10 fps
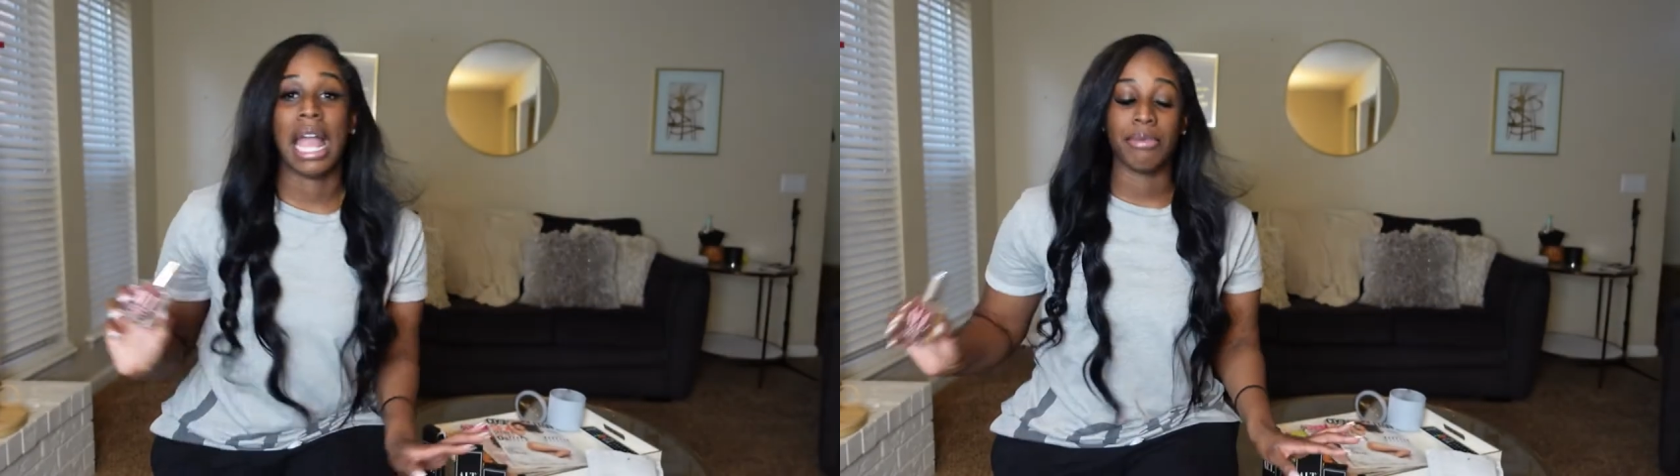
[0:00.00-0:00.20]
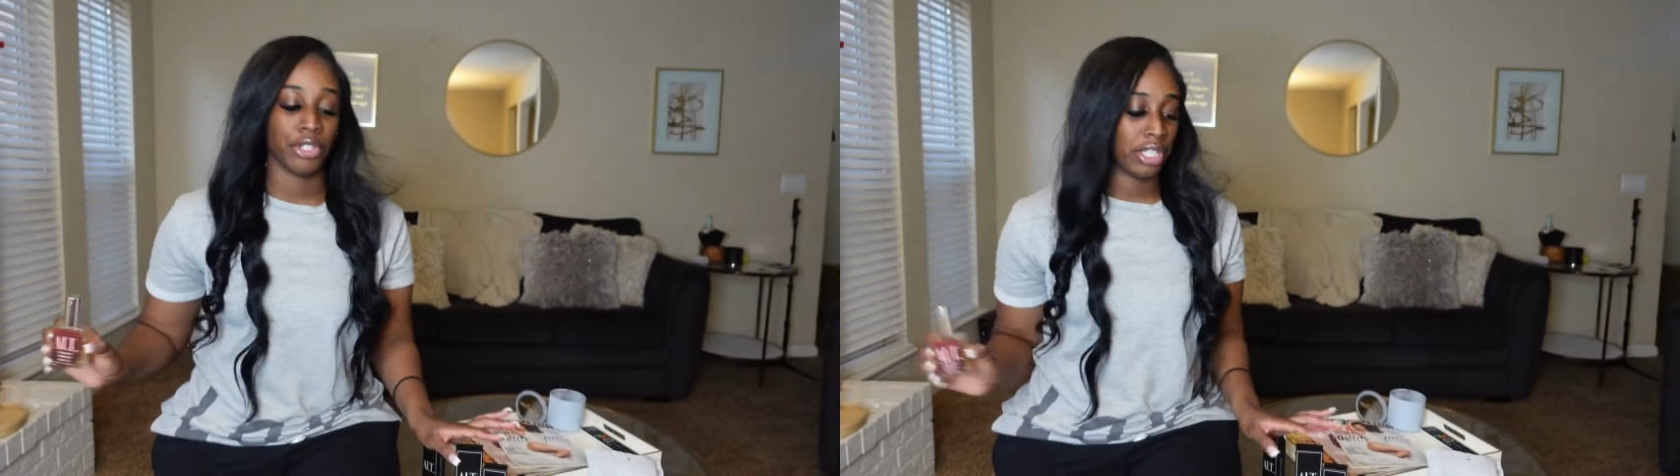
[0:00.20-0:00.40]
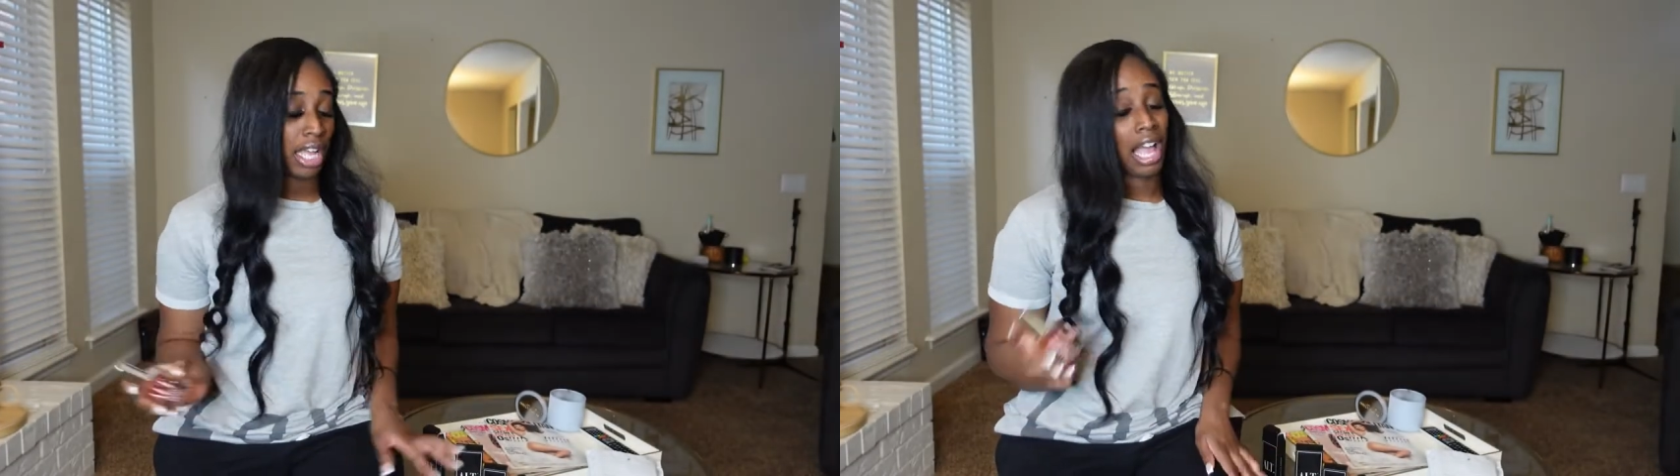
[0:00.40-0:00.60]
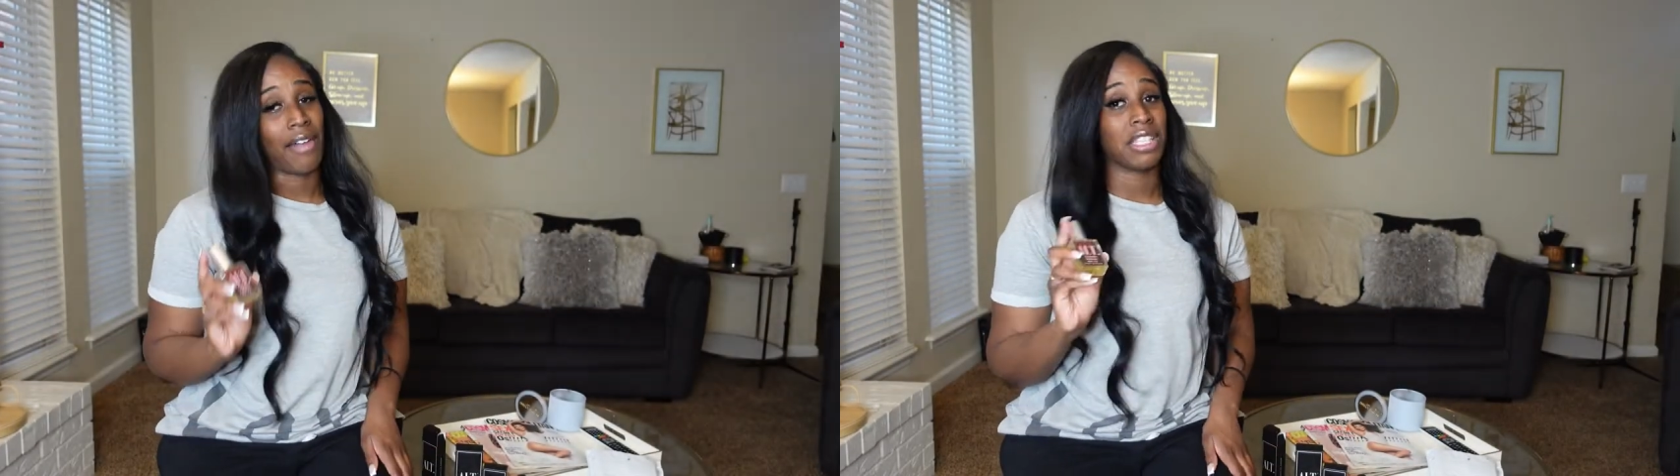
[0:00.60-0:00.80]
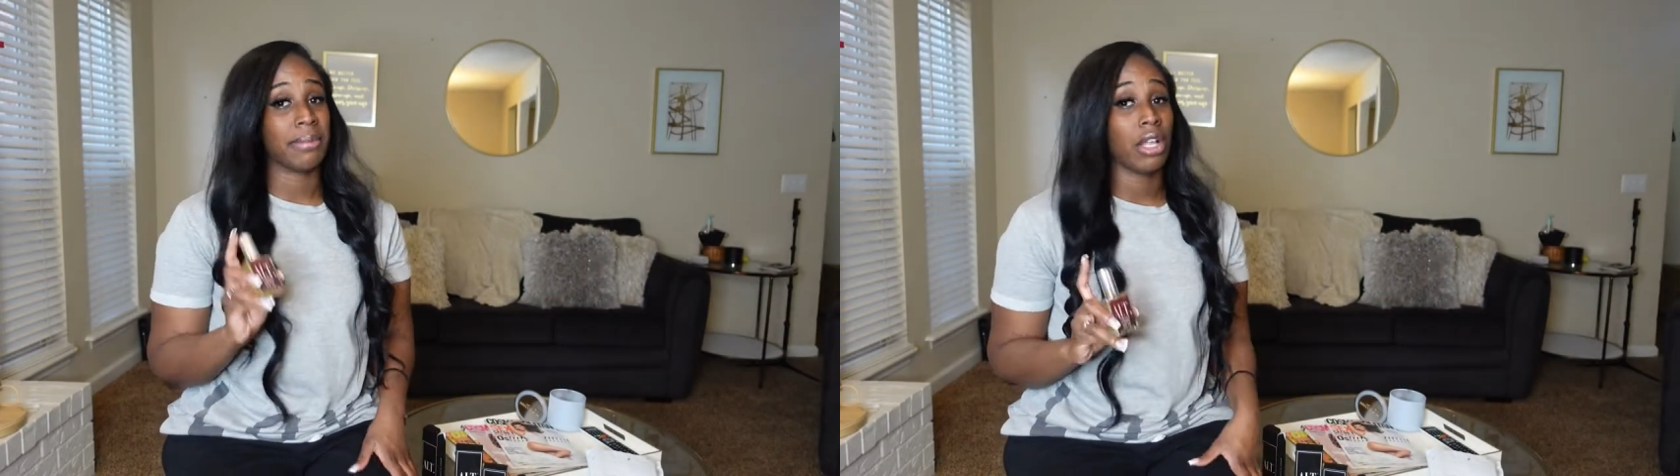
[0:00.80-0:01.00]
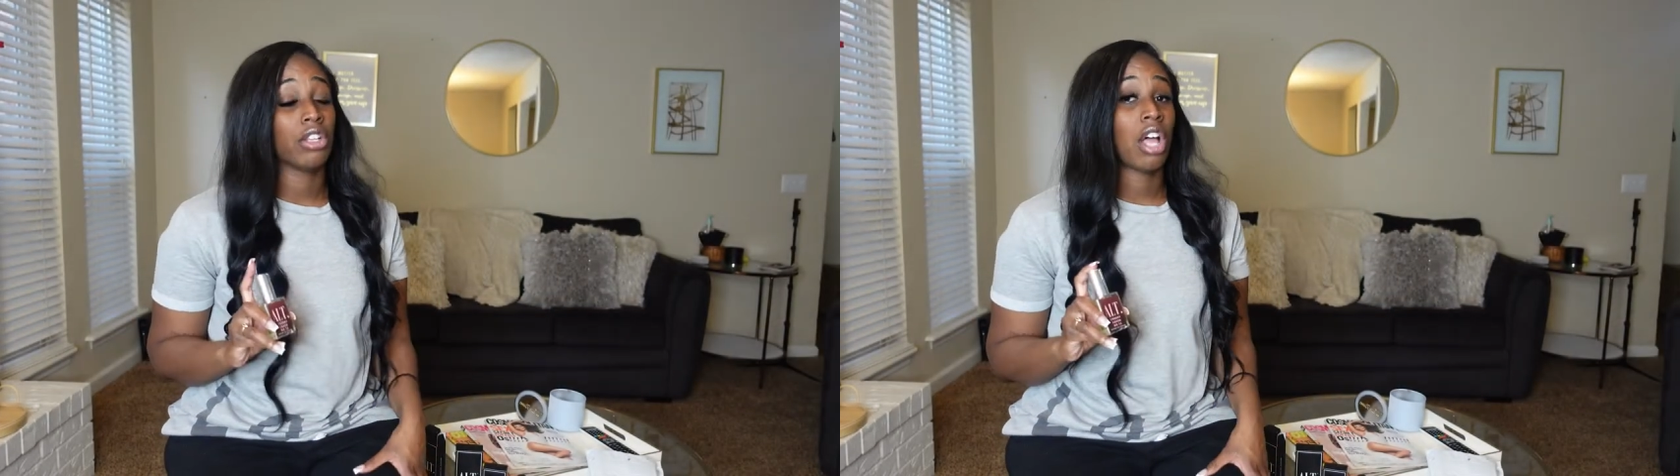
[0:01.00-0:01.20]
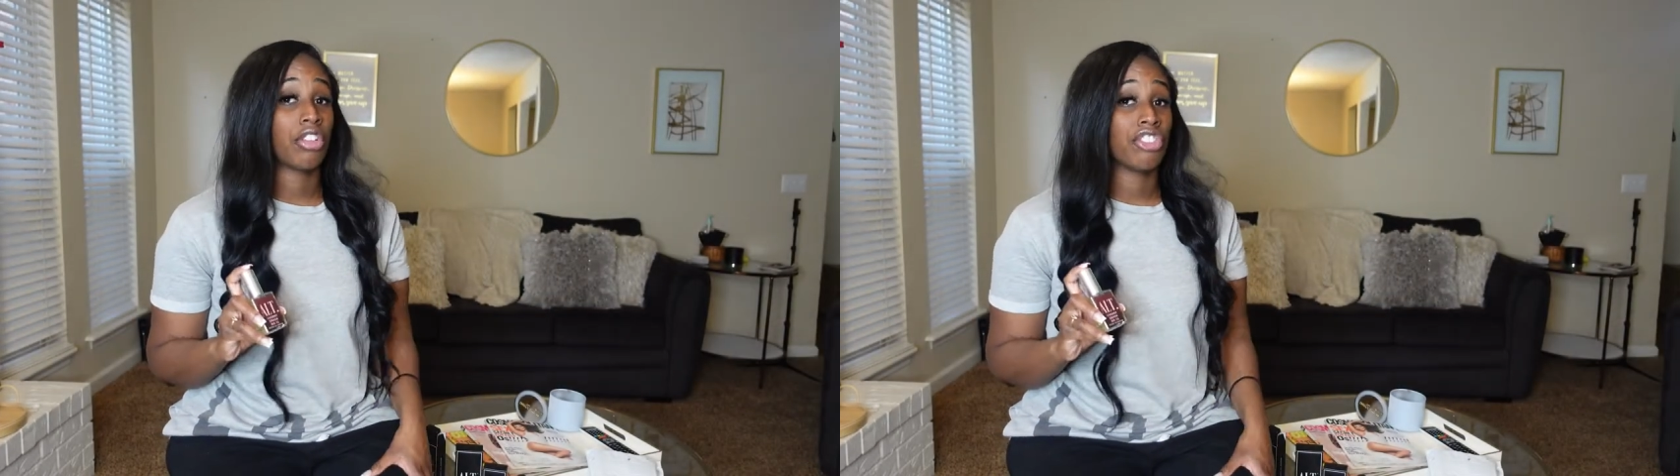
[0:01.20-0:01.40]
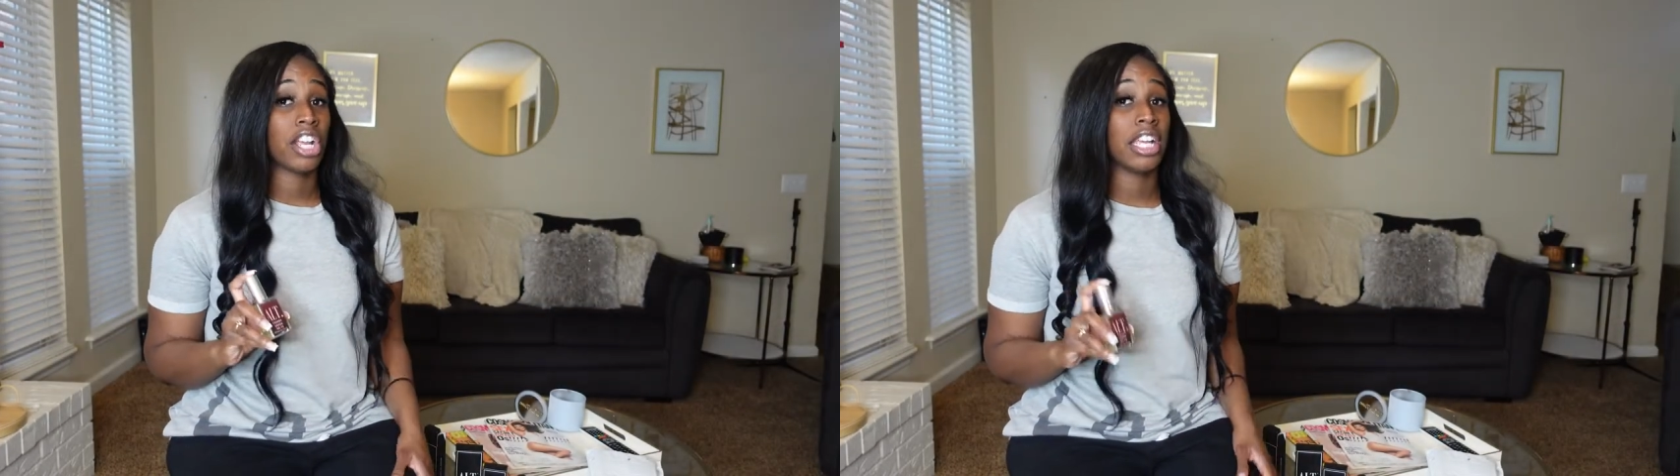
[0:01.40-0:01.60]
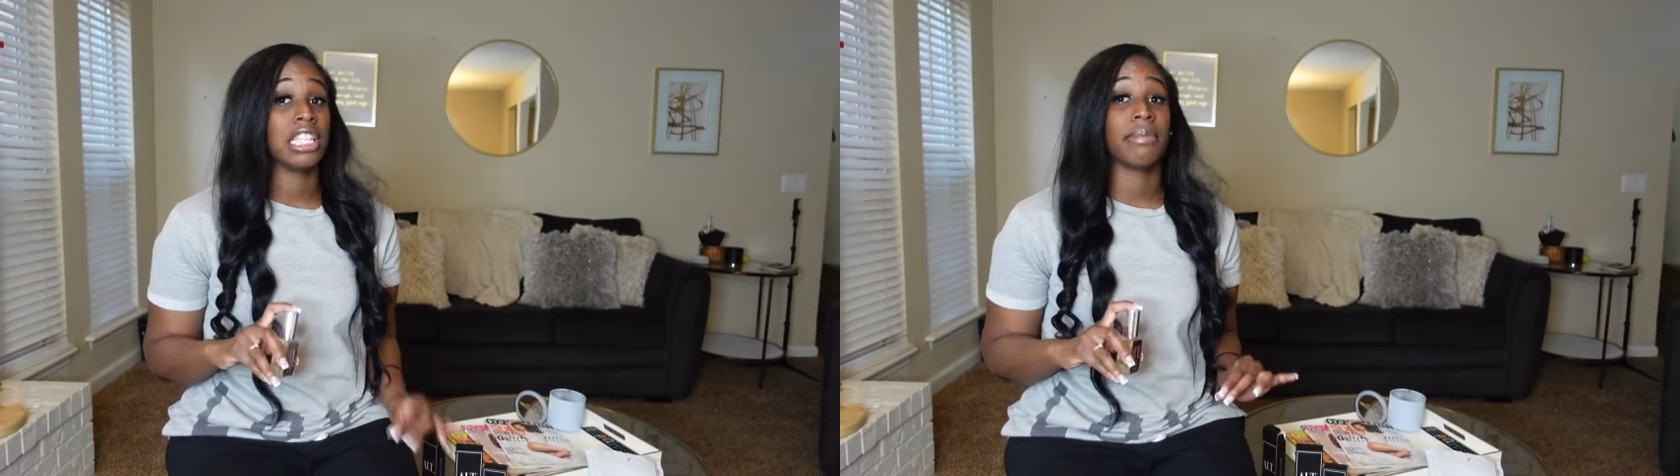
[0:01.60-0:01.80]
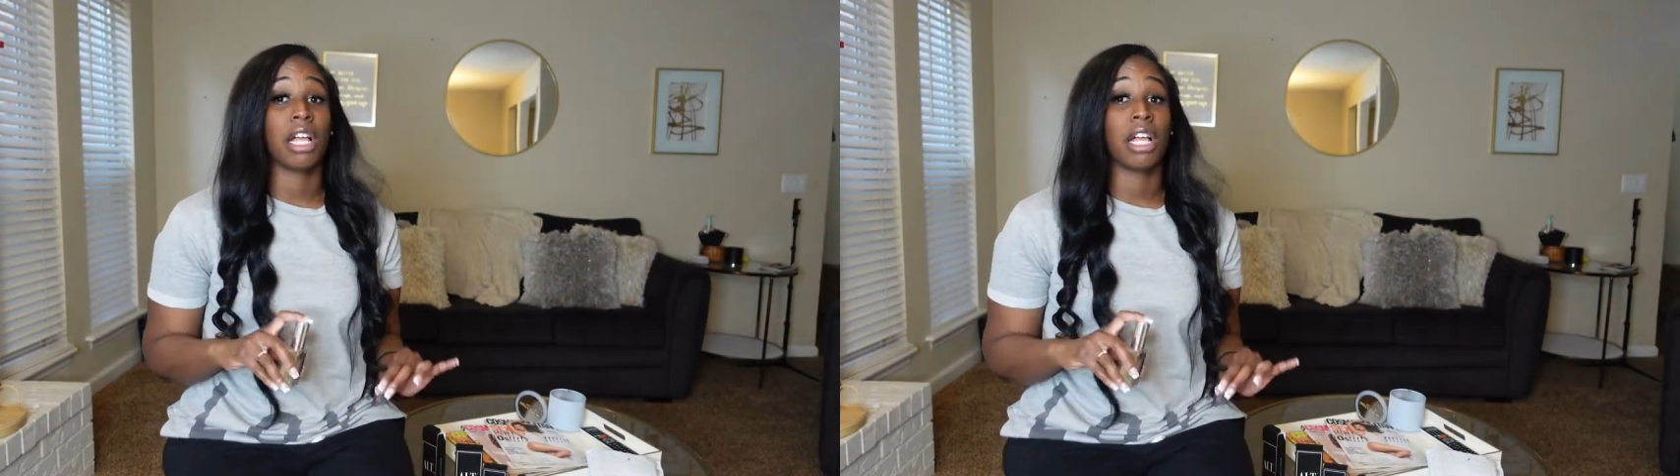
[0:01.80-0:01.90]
absolutely not. I've smelled Lost Cherry.